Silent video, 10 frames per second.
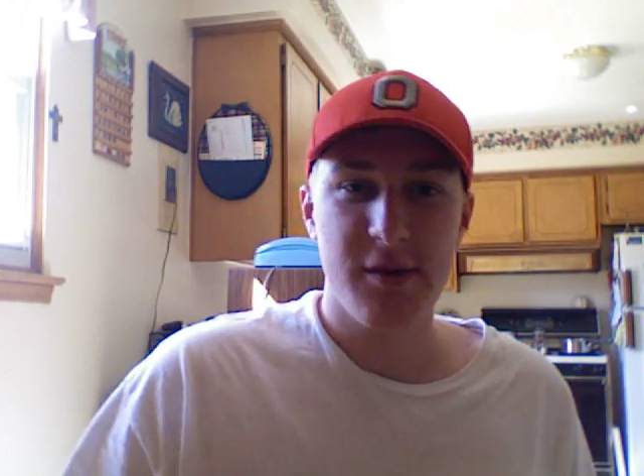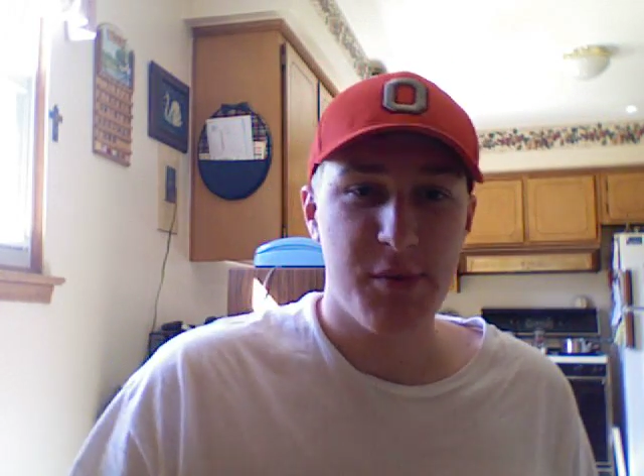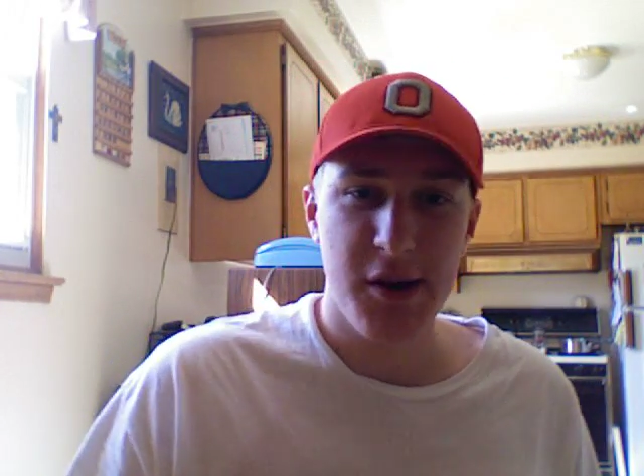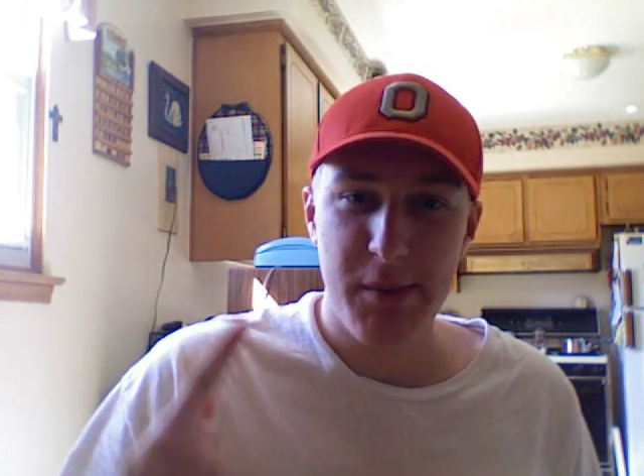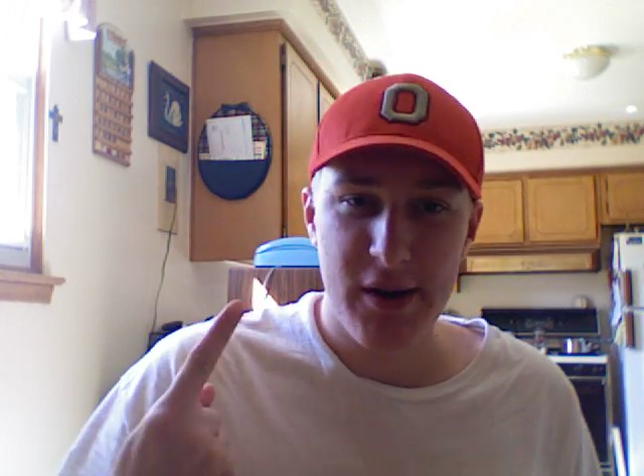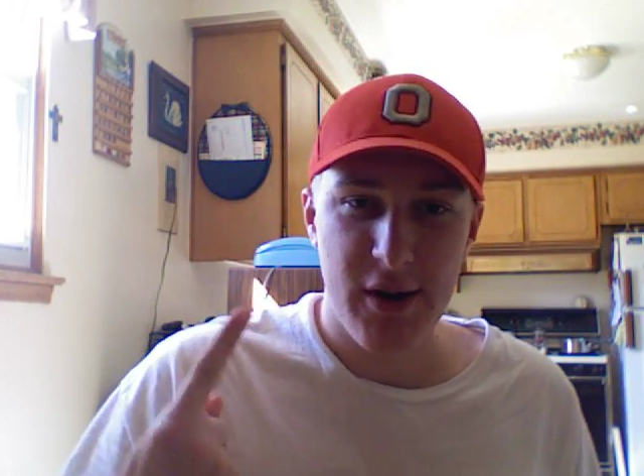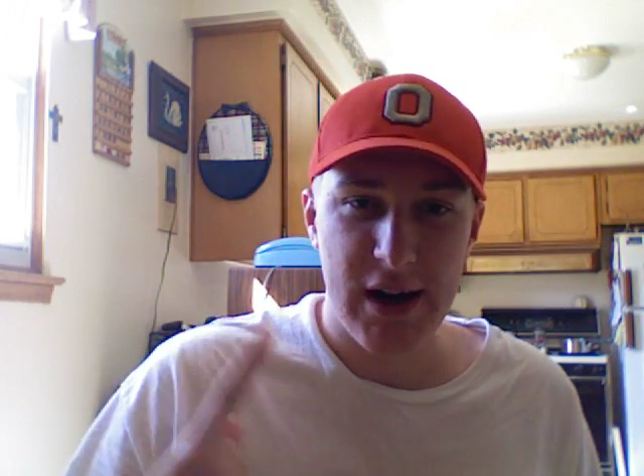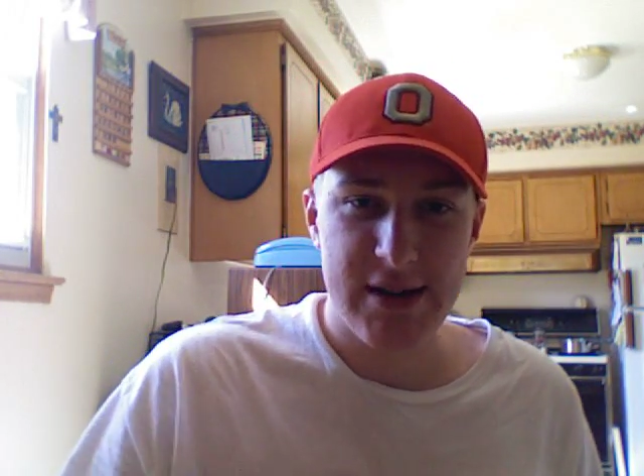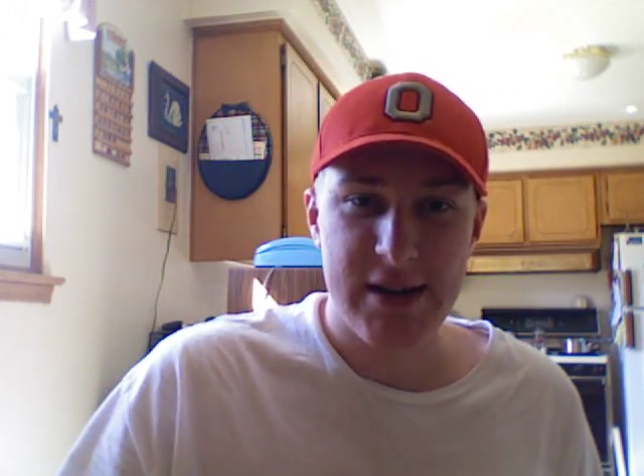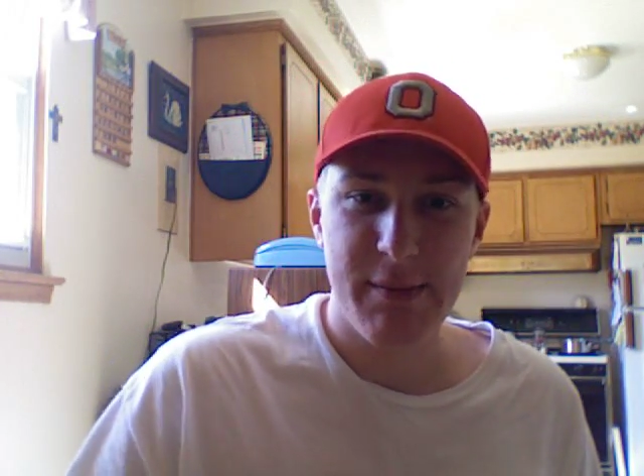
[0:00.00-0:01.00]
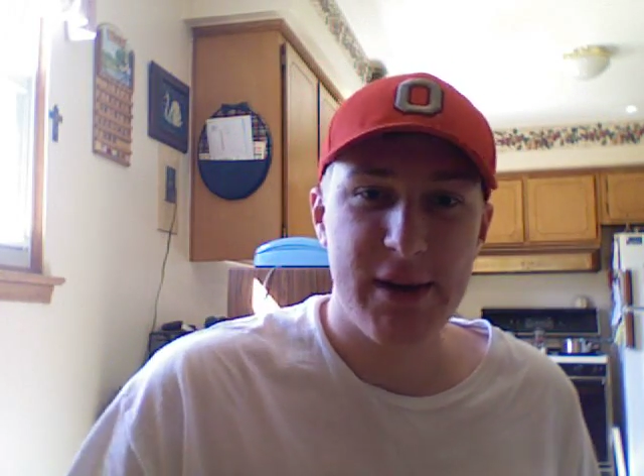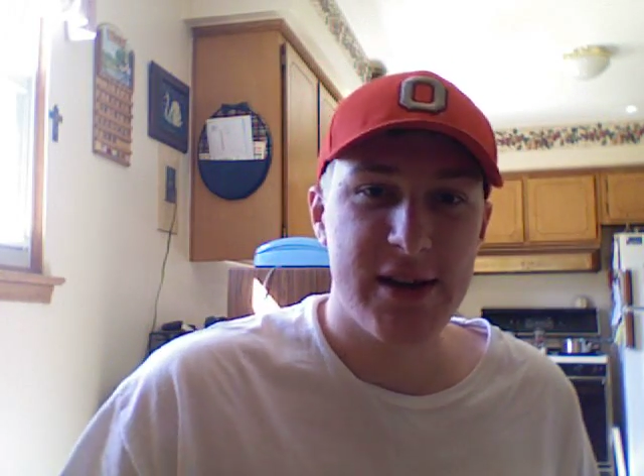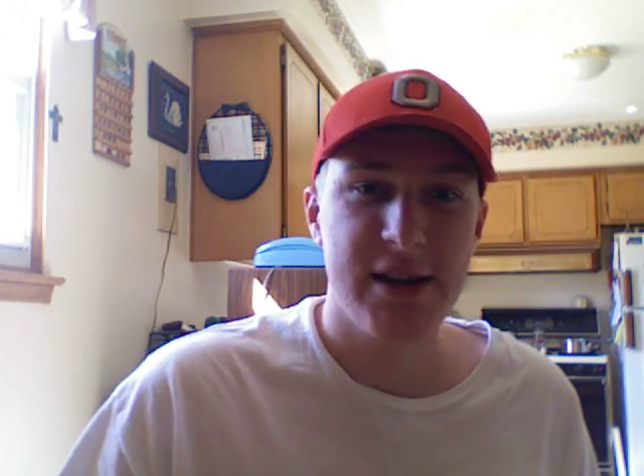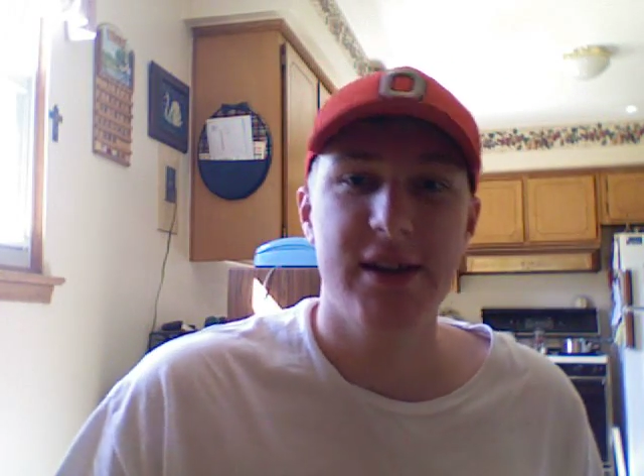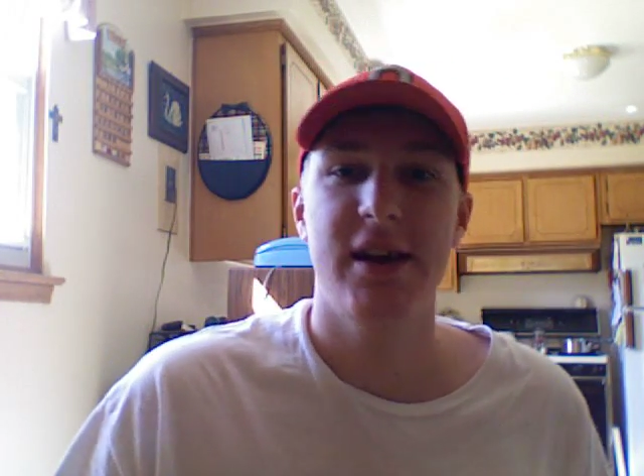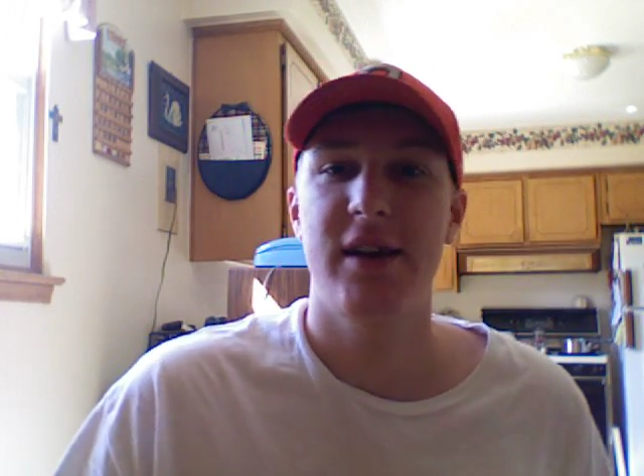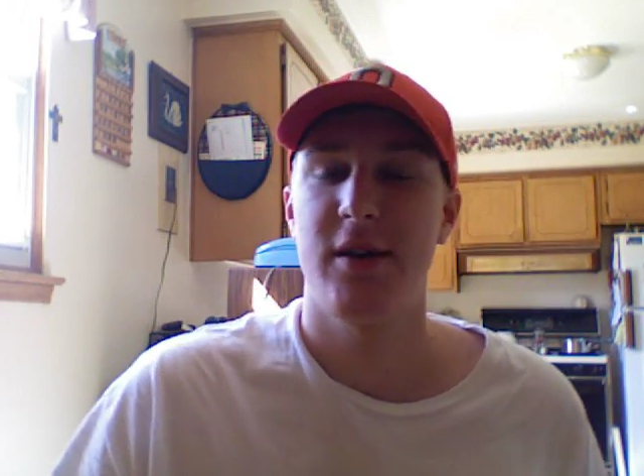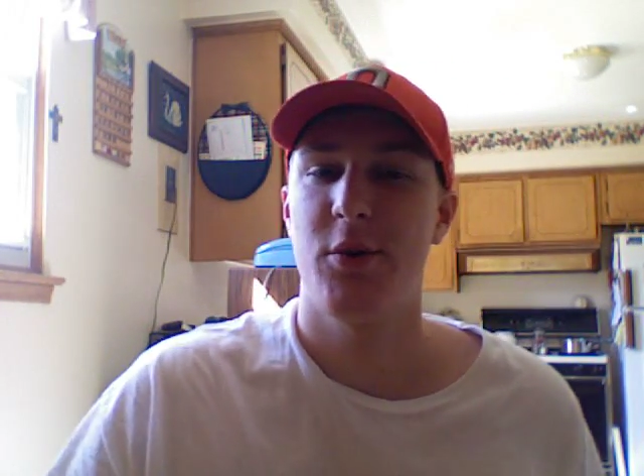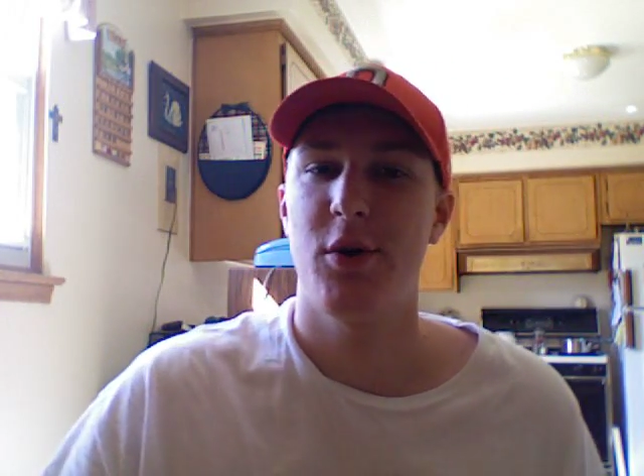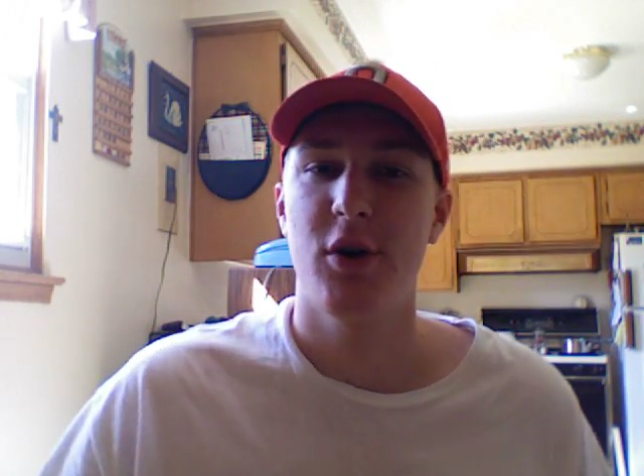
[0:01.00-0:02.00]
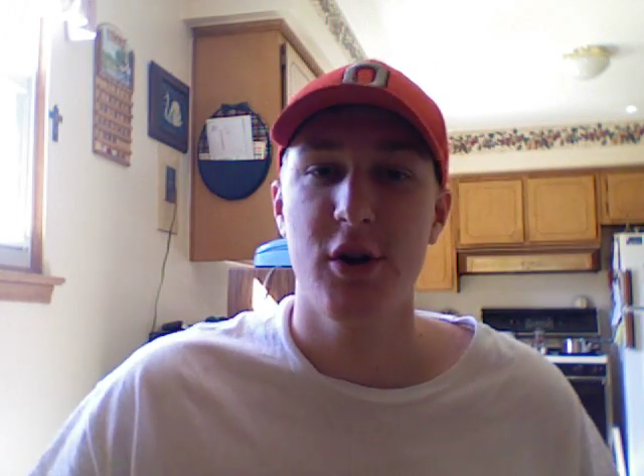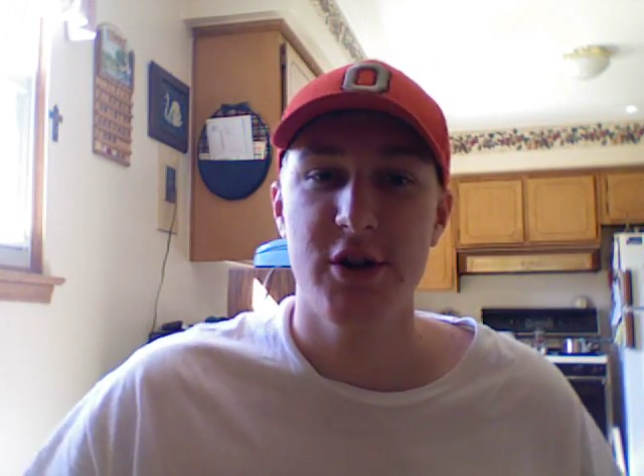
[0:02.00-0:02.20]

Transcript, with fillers: It'll probably be Ohio State, Michigan, and we'll